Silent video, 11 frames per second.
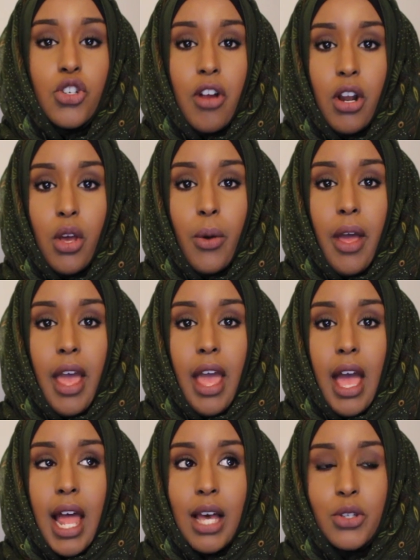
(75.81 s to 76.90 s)
Trello
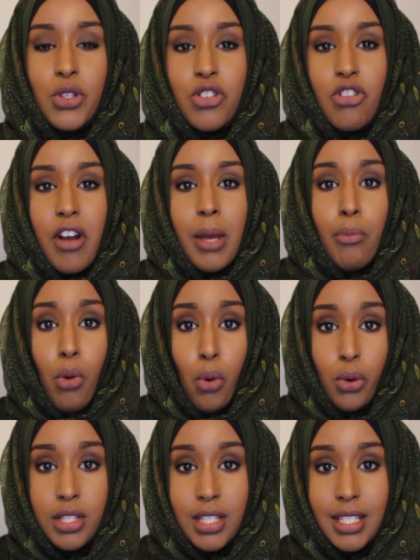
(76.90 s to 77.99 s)
allows you to create
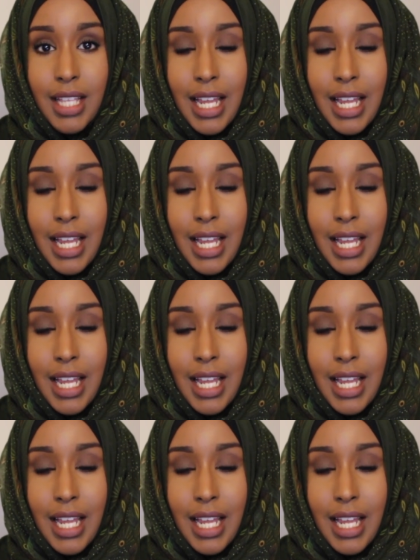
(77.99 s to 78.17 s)
boards